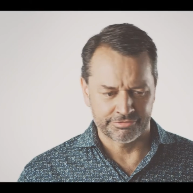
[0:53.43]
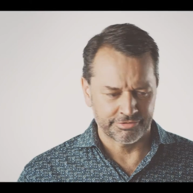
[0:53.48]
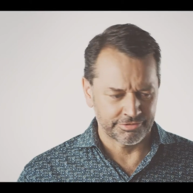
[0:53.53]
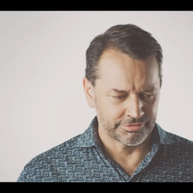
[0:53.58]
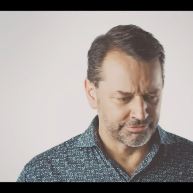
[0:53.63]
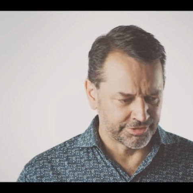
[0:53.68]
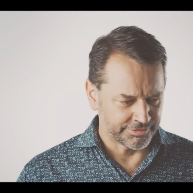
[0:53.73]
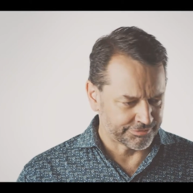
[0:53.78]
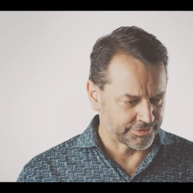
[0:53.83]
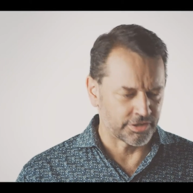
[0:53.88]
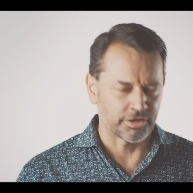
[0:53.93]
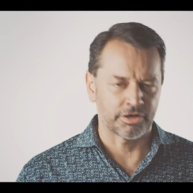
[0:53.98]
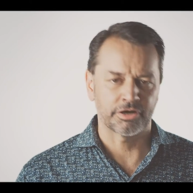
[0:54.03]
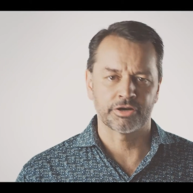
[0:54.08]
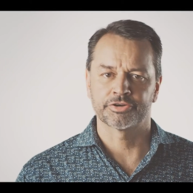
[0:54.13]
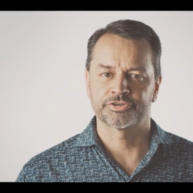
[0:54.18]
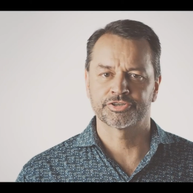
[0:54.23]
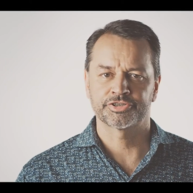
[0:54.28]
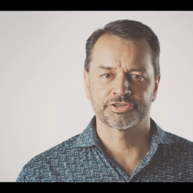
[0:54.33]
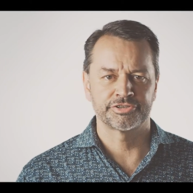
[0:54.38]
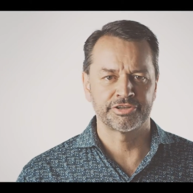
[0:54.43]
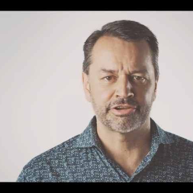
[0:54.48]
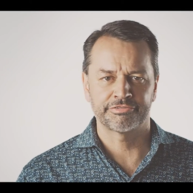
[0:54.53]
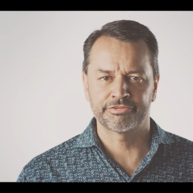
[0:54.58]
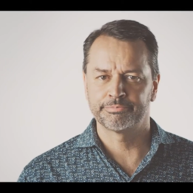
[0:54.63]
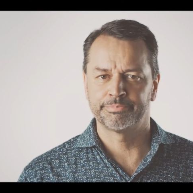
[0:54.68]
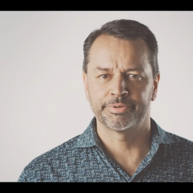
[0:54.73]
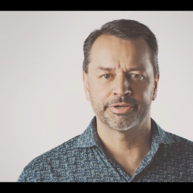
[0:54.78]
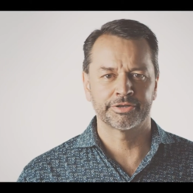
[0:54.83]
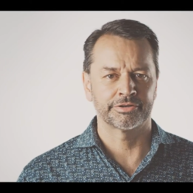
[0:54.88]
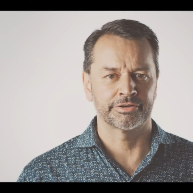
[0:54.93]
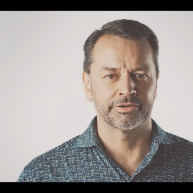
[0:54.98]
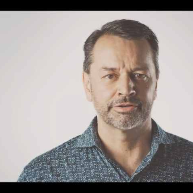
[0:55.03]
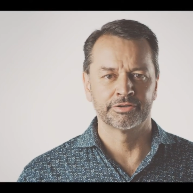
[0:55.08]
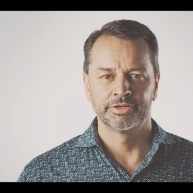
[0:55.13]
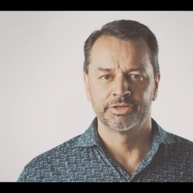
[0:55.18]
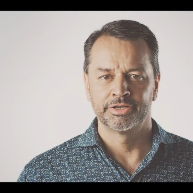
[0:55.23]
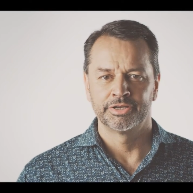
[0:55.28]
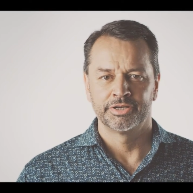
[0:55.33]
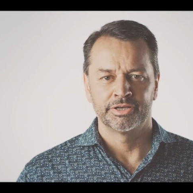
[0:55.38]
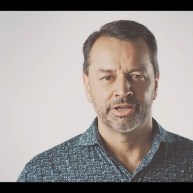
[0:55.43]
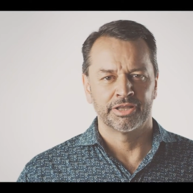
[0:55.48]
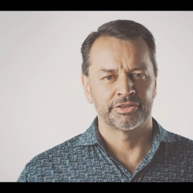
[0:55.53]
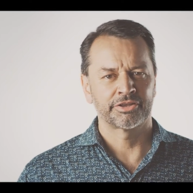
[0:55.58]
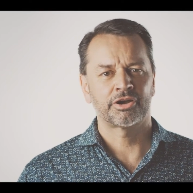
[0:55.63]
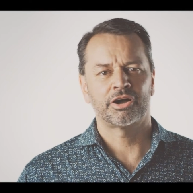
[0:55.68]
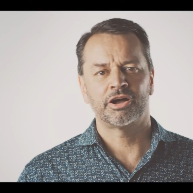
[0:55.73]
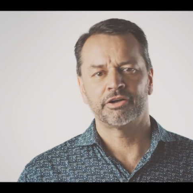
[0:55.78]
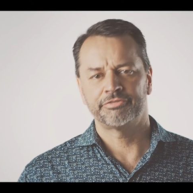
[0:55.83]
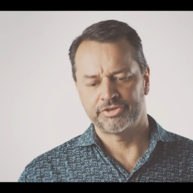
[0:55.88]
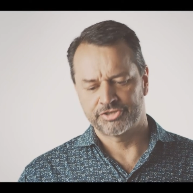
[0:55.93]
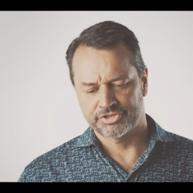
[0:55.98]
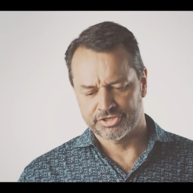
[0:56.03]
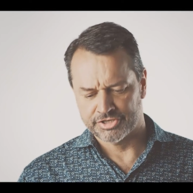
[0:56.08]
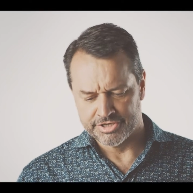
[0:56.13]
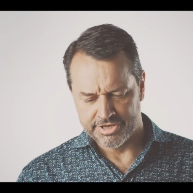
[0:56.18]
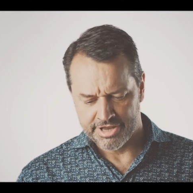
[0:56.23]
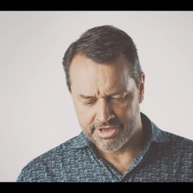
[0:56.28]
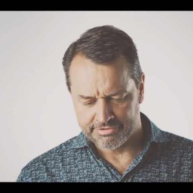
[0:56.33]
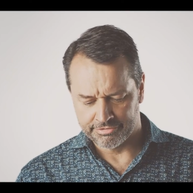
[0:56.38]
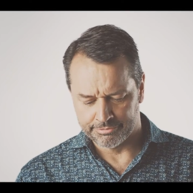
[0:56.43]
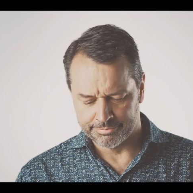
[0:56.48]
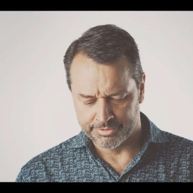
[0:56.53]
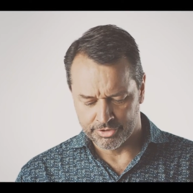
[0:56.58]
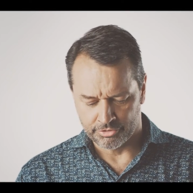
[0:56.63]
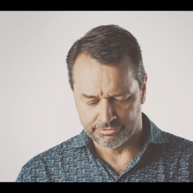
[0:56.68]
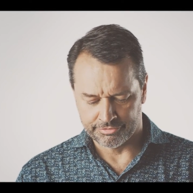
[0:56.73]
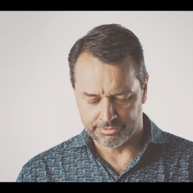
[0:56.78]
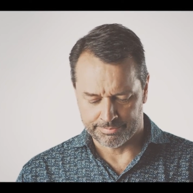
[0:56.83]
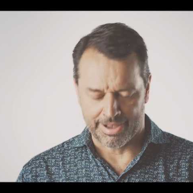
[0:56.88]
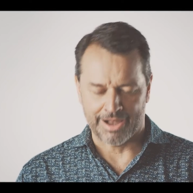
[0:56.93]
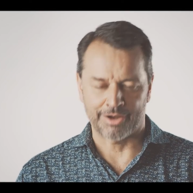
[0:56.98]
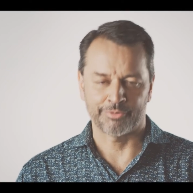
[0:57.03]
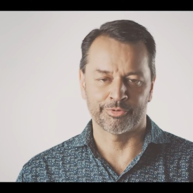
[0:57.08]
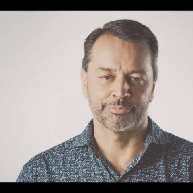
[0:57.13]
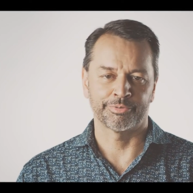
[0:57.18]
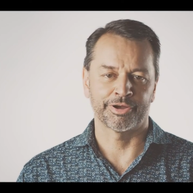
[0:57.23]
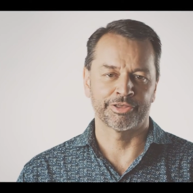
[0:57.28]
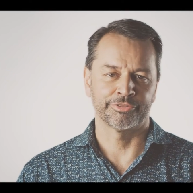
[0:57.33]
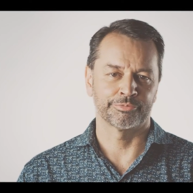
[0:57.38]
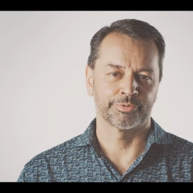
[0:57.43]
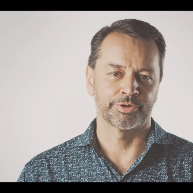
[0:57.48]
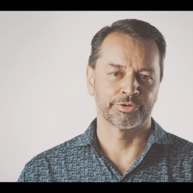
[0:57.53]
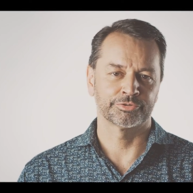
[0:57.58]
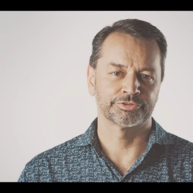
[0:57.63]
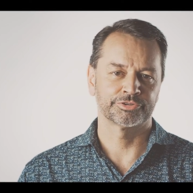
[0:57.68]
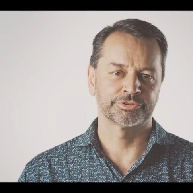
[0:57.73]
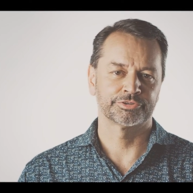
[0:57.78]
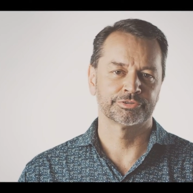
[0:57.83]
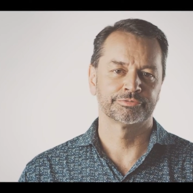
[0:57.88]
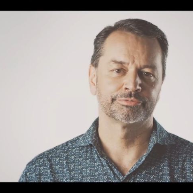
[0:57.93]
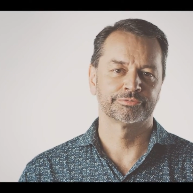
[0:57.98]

never, never harsh, never bitter. And the coffee should never be overpowered by the roast.